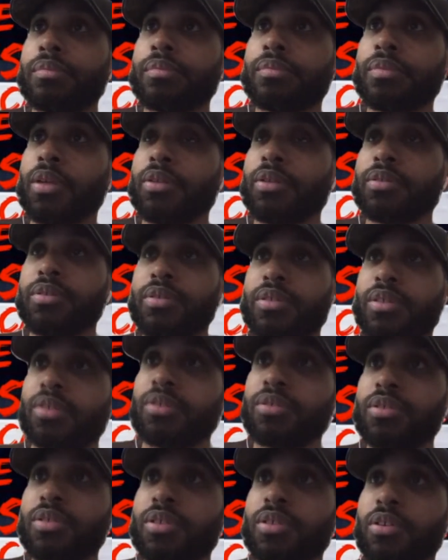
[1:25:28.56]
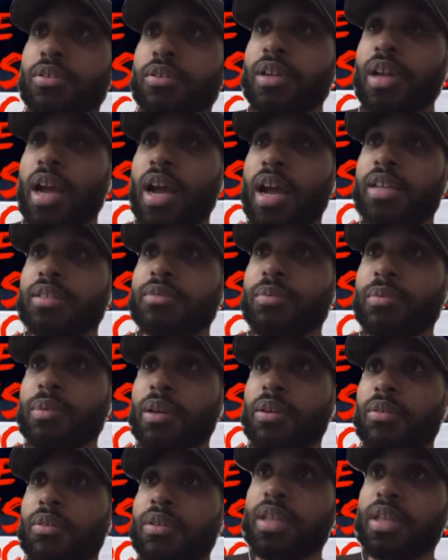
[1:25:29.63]
there's there's certain guys we
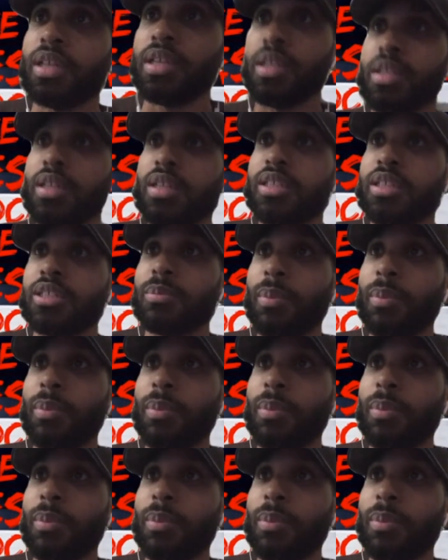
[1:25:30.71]
don't need in these